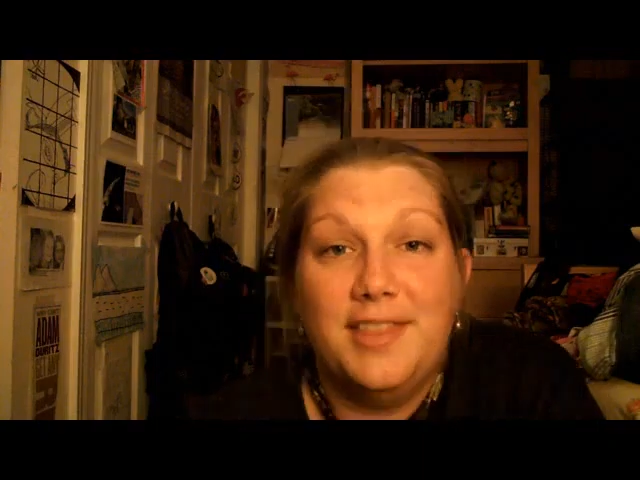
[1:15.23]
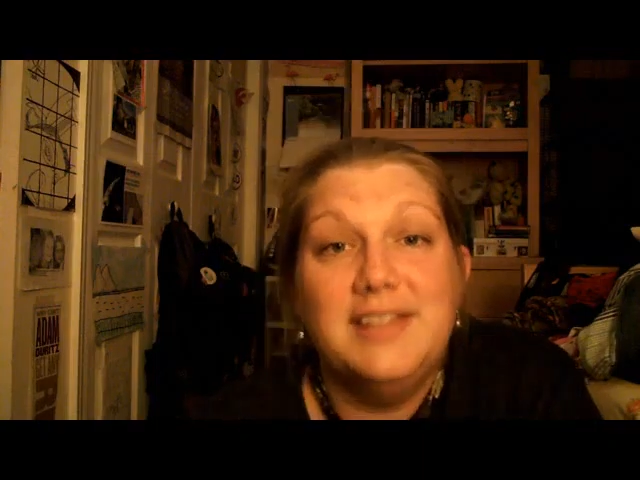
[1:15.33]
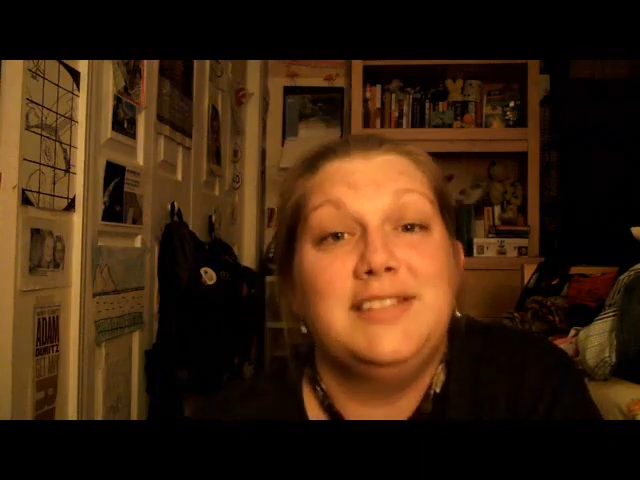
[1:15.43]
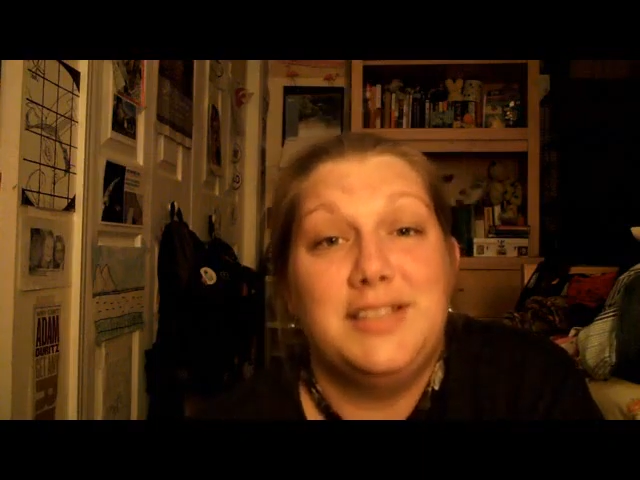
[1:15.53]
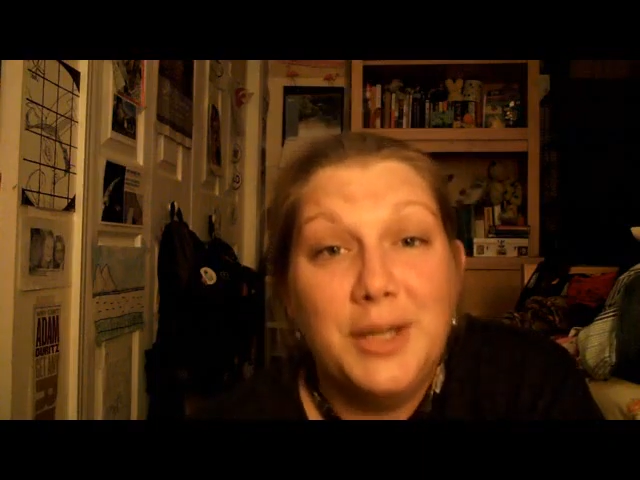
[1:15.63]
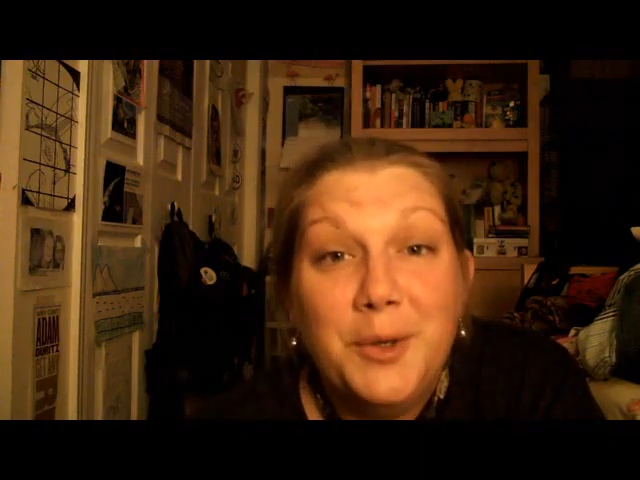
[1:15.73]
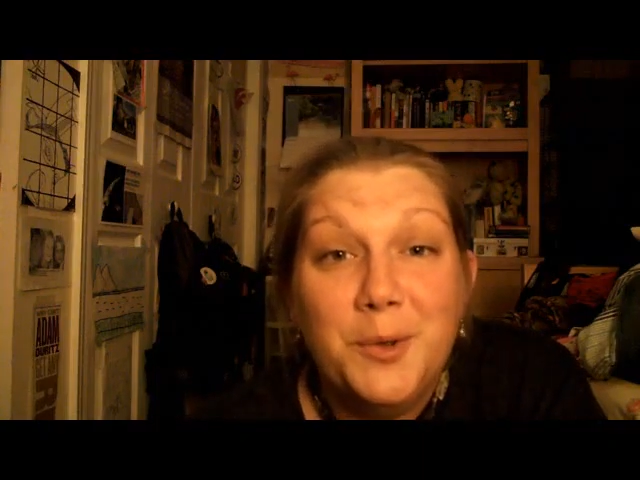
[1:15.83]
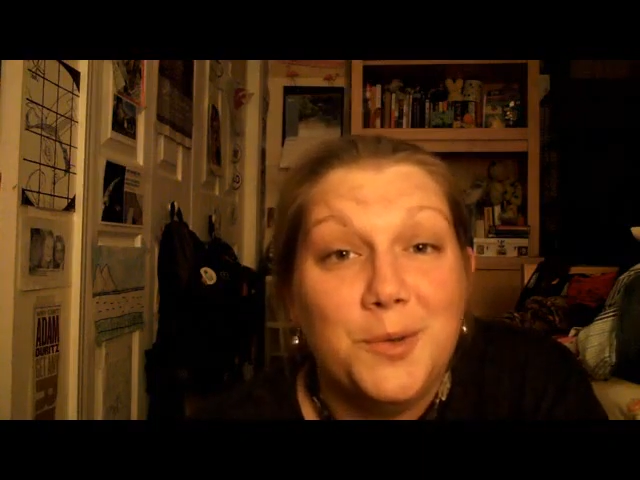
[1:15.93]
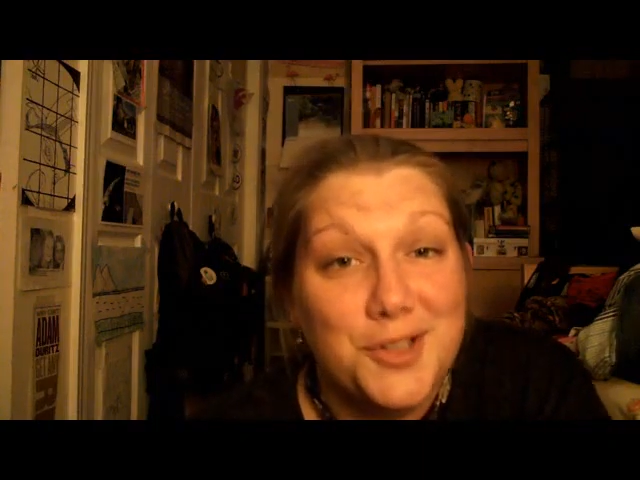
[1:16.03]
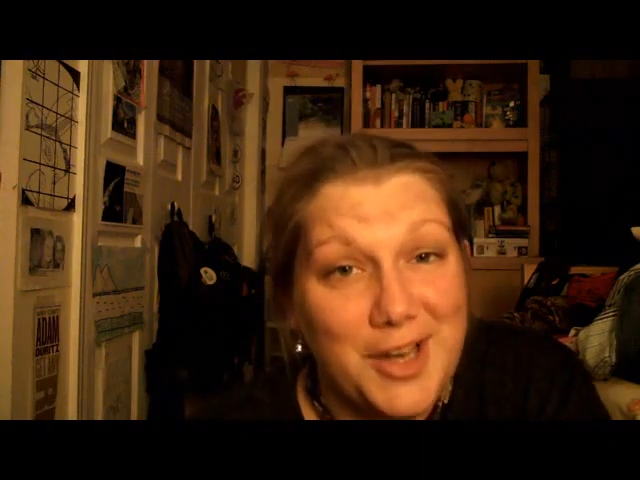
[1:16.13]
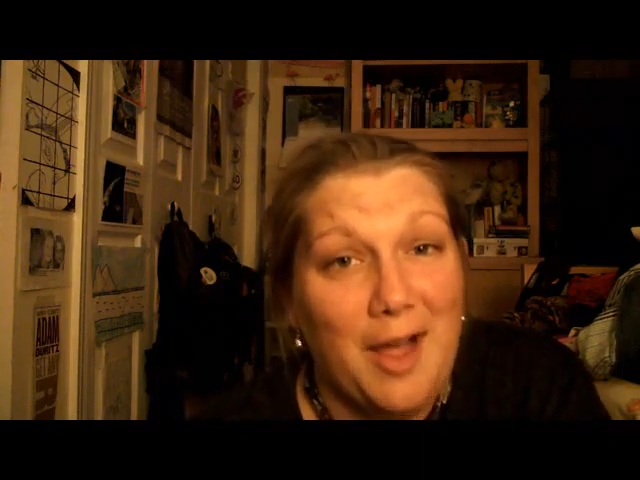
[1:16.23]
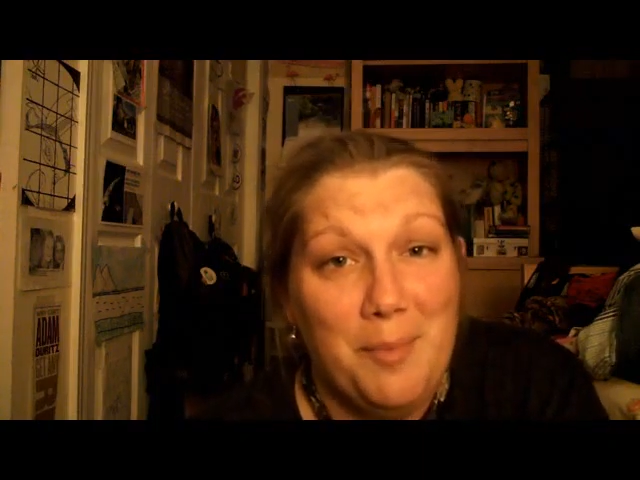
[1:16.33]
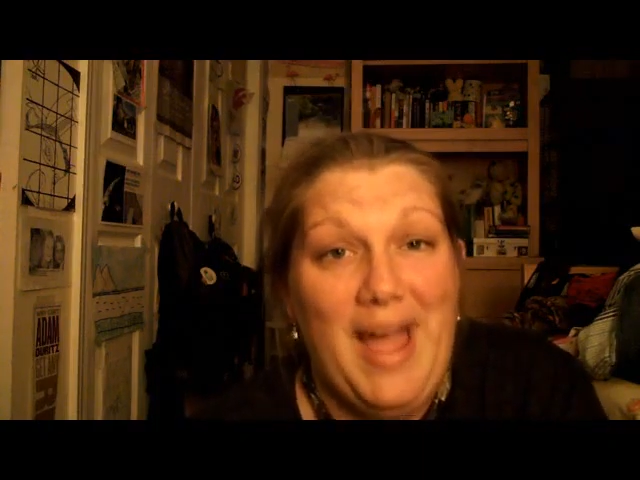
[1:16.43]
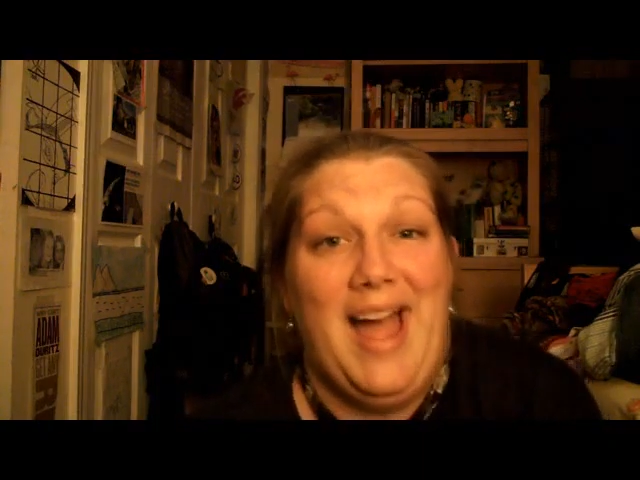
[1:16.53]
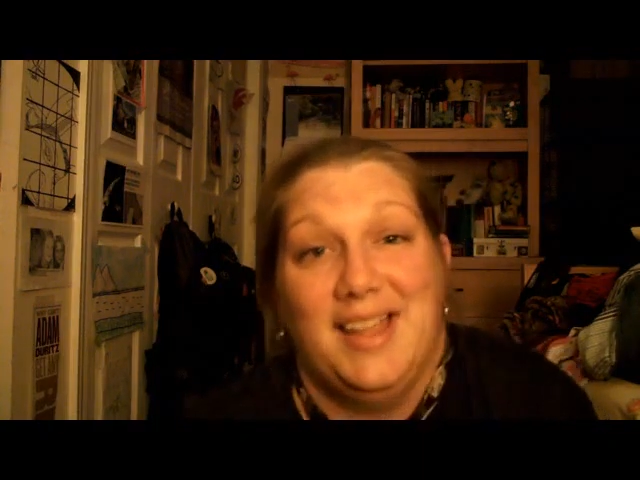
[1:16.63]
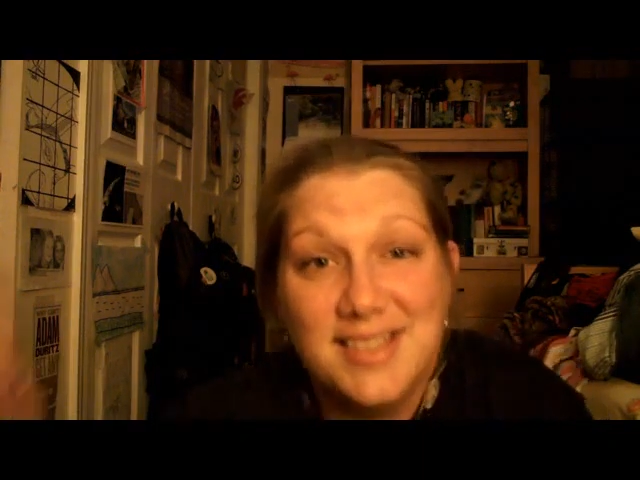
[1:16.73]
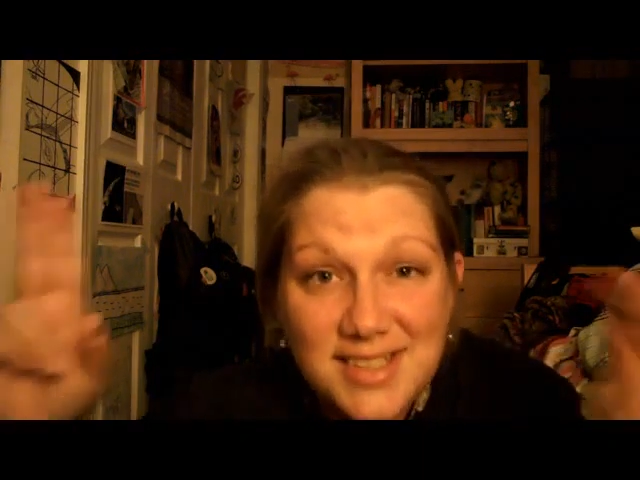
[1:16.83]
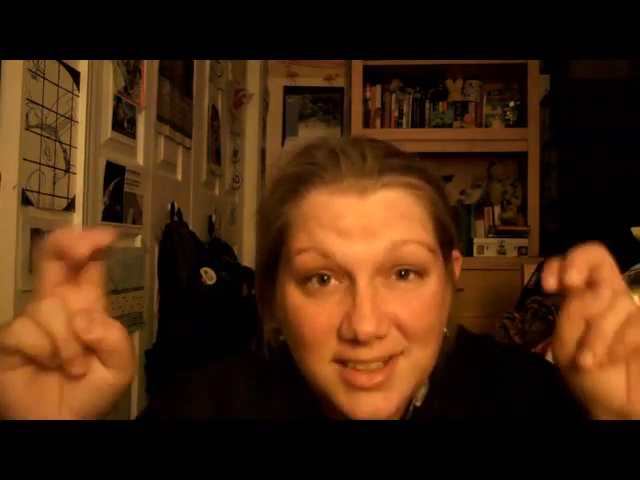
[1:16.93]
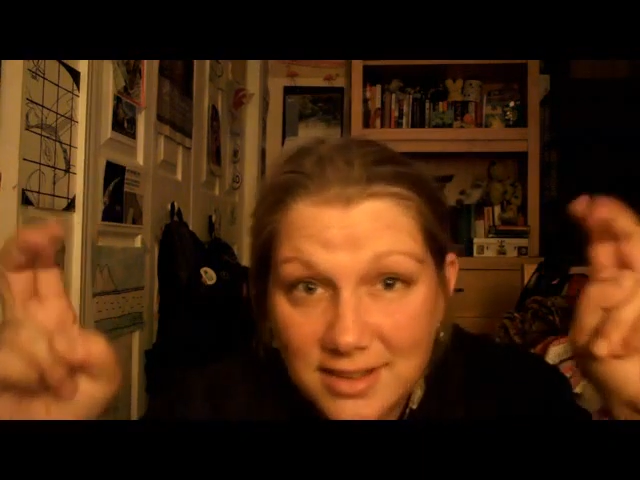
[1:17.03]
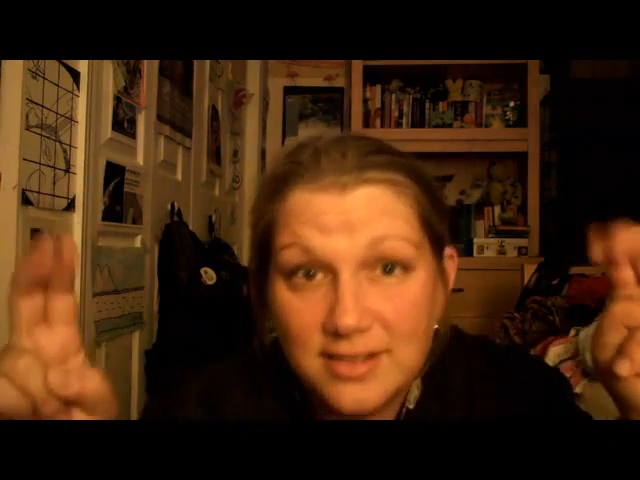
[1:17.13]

This too shall pass.